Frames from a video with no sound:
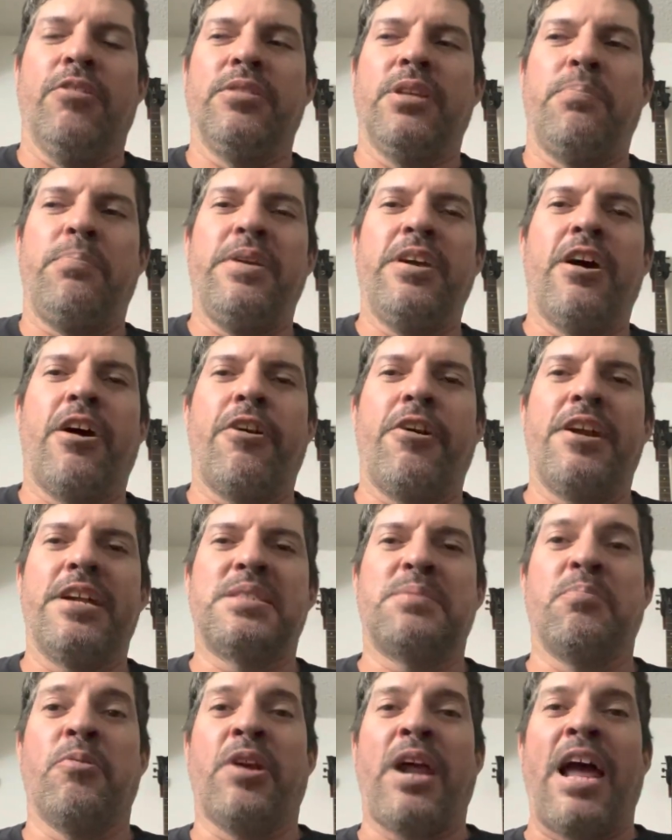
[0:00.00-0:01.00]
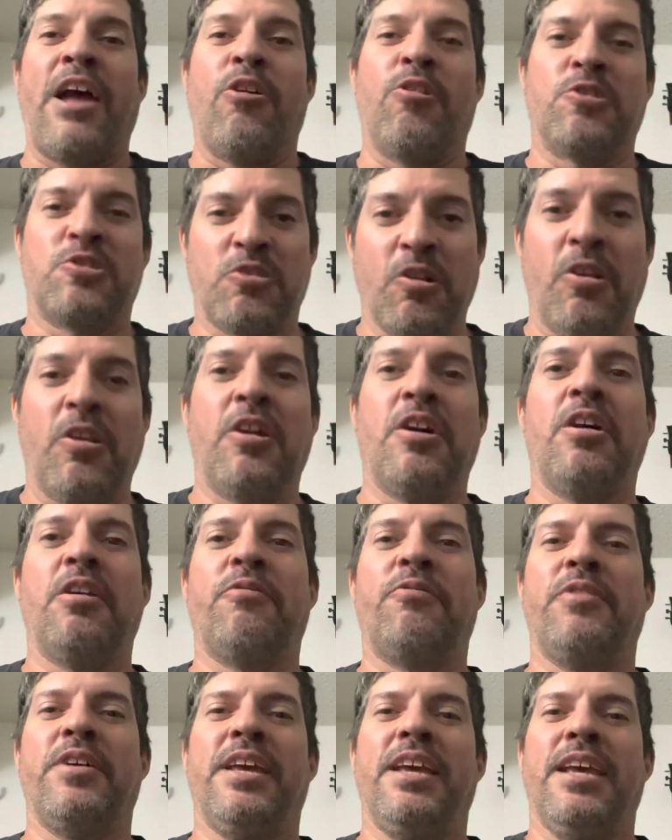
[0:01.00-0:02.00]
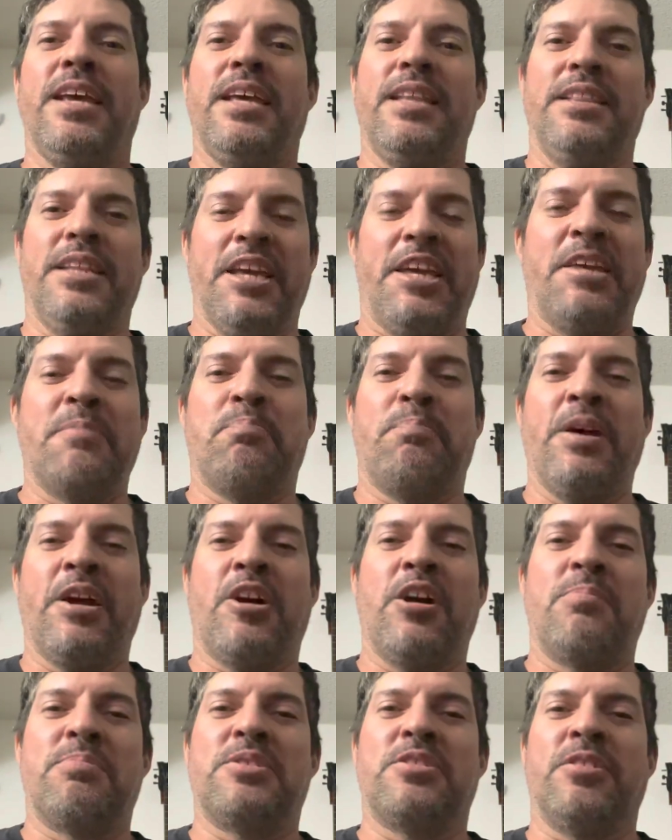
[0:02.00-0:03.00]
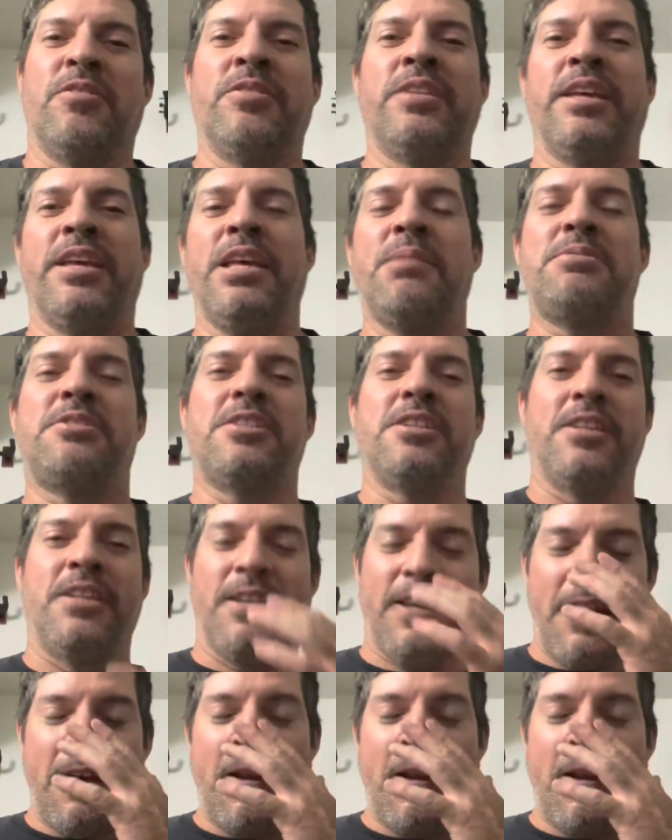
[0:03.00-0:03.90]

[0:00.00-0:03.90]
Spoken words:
PRS, but I also love the pickups on the Gibson.